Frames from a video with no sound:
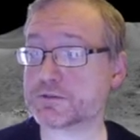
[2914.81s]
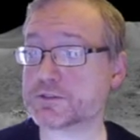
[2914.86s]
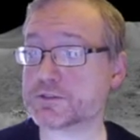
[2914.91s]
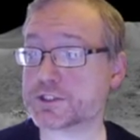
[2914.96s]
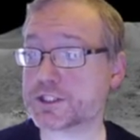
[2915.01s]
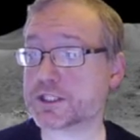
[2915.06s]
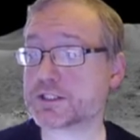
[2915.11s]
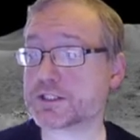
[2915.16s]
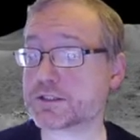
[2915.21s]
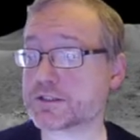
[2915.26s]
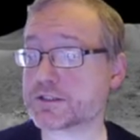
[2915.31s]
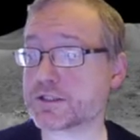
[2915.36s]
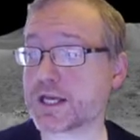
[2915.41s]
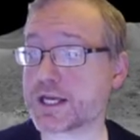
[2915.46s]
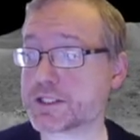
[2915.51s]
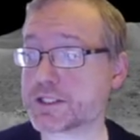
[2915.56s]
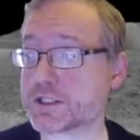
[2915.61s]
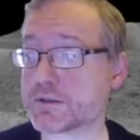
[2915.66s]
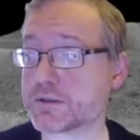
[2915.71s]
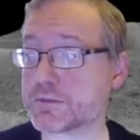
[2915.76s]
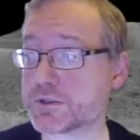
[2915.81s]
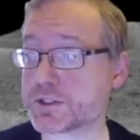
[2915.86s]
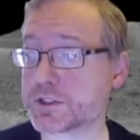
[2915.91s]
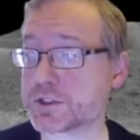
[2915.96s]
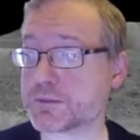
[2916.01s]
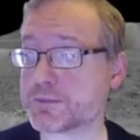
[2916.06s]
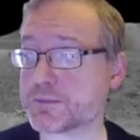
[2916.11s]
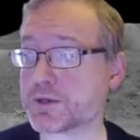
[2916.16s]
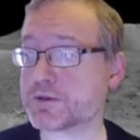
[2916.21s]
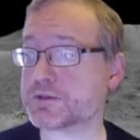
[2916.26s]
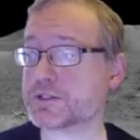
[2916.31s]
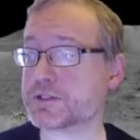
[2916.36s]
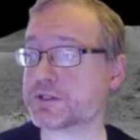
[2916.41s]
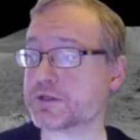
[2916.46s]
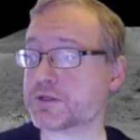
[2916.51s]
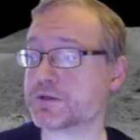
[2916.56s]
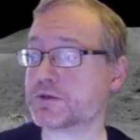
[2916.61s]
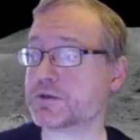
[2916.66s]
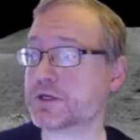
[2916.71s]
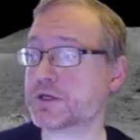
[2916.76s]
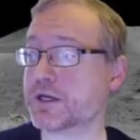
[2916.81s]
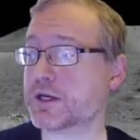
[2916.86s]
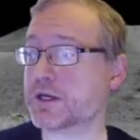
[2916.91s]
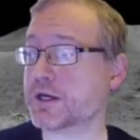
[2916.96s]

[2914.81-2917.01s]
just as it was supposed to.